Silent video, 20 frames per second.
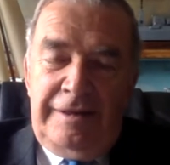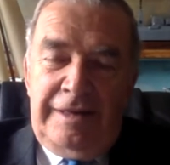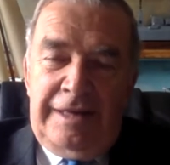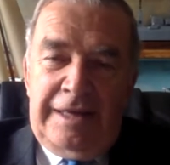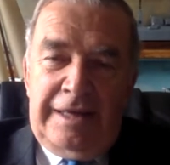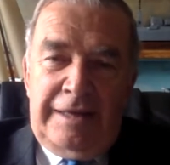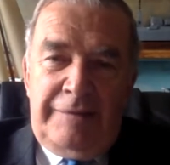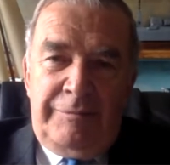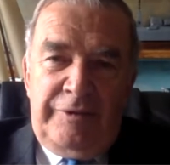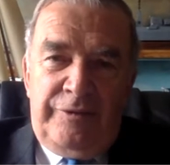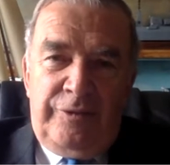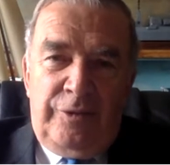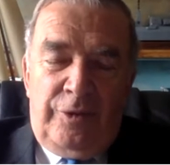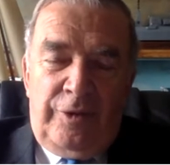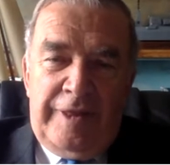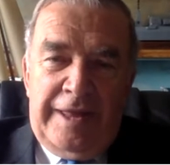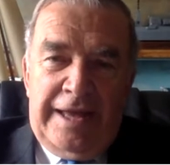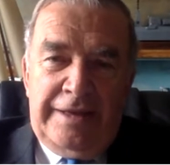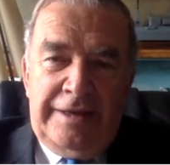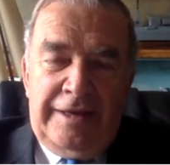And
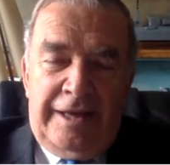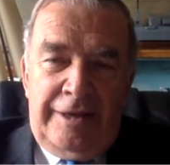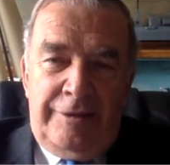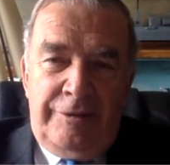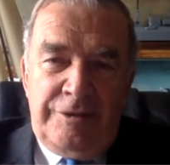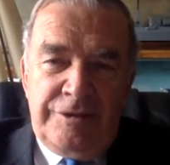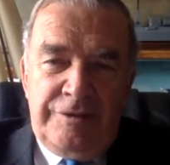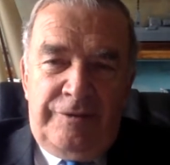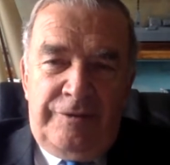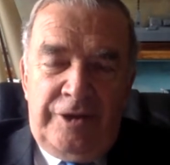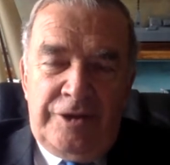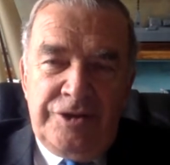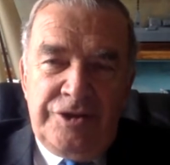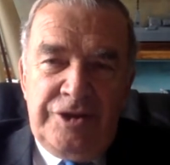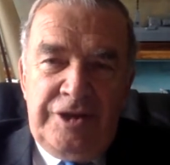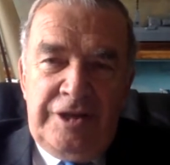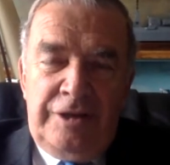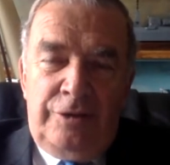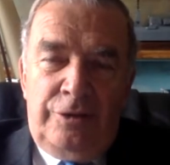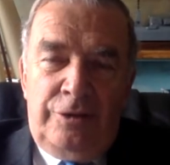before that, I was First
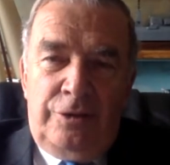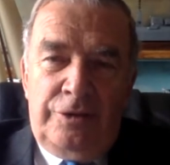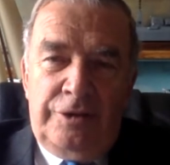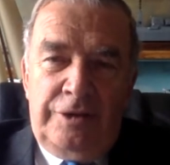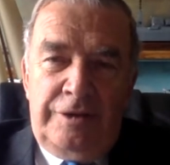Sea Lord